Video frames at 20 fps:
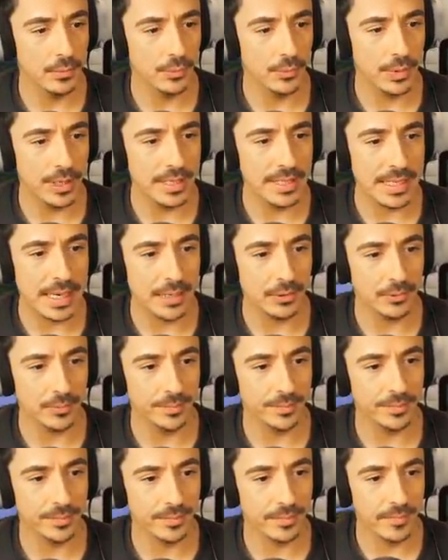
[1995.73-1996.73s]
When in
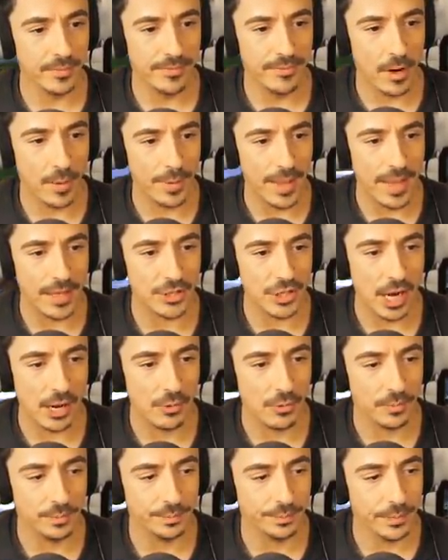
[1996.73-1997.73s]
doubt, flop a hedge
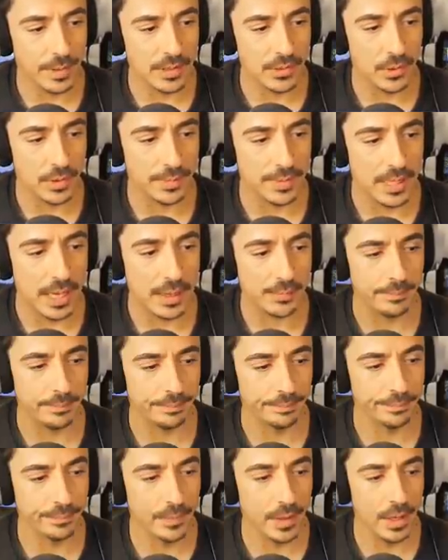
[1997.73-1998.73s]
out. That's all I'm saying.
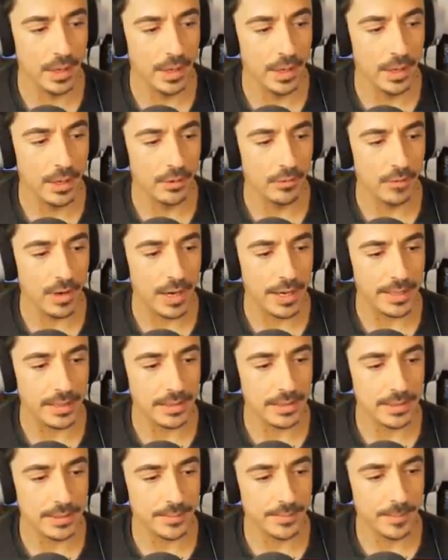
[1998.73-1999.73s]

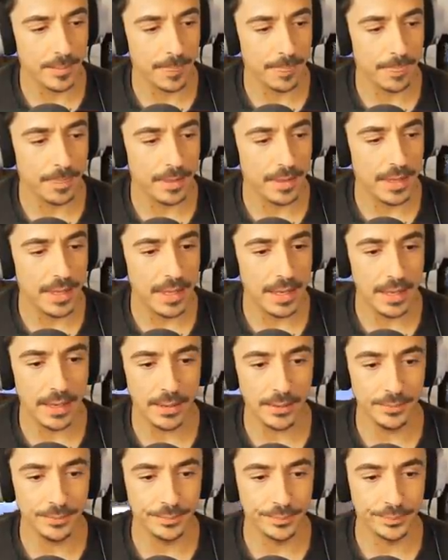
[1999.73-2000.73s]
Right.
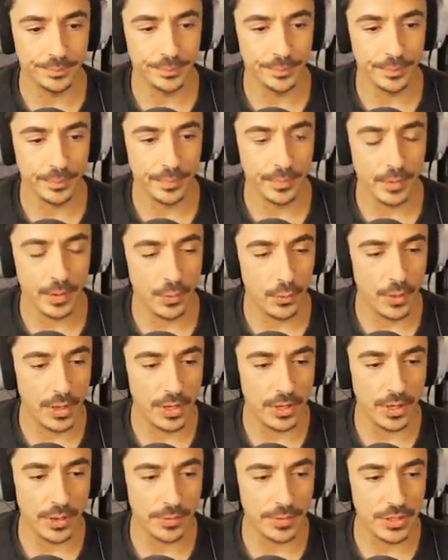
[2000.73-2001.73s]
Here, we
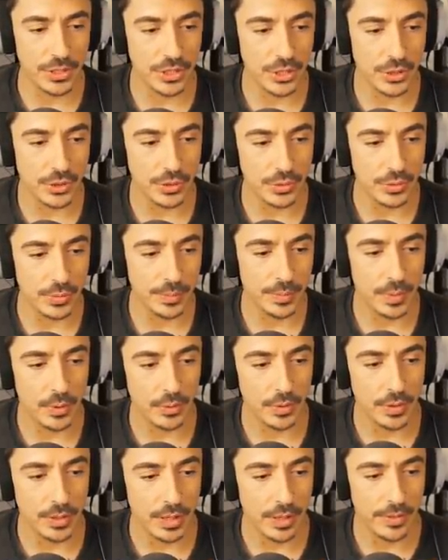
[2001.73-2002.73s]
are going to
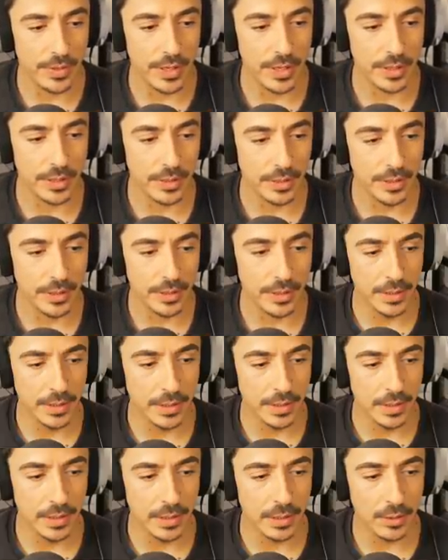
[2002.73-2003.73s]
plonk another
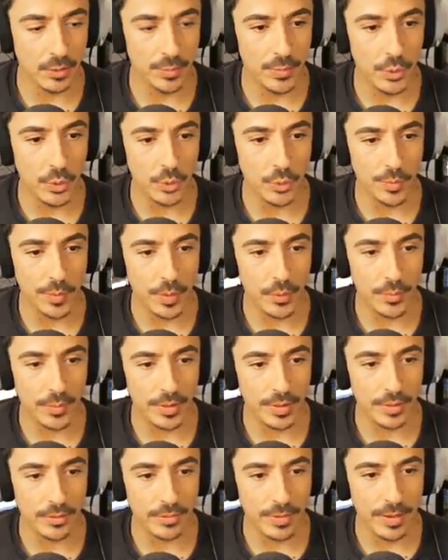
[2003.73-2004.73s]
little pool
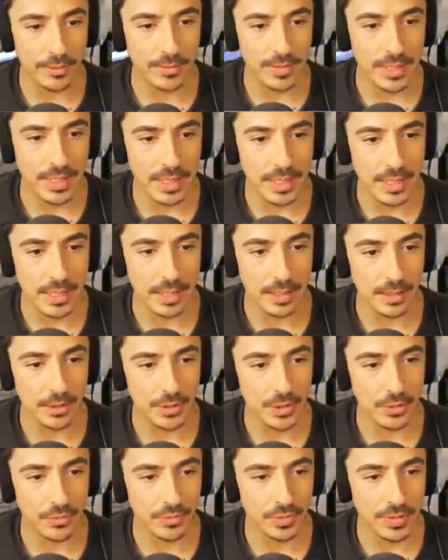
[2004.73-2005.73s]
moment around here. I'll
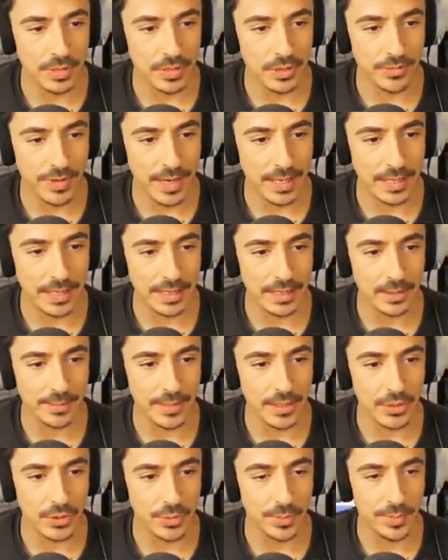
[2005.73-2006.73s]
do it directly in the
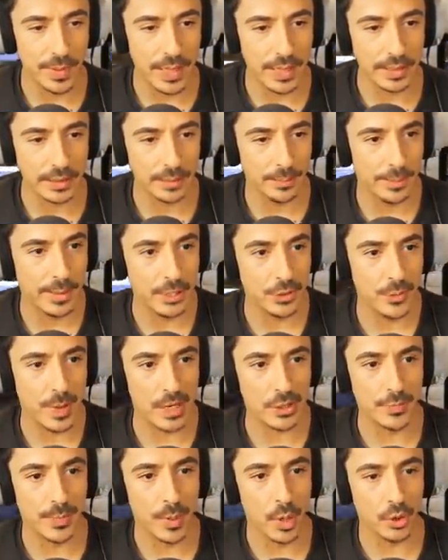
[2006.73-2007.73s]
middle. Bang, bish,
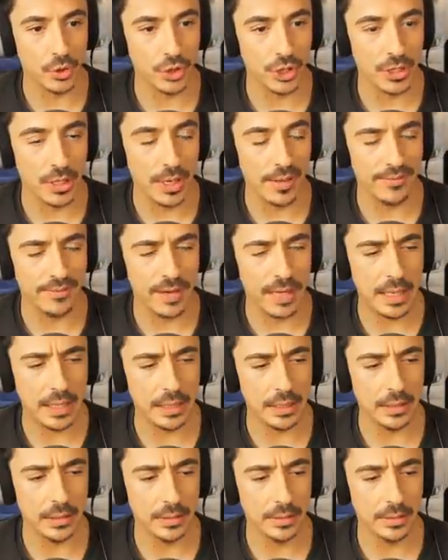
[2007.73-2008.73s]
bash, bosh. Lovely.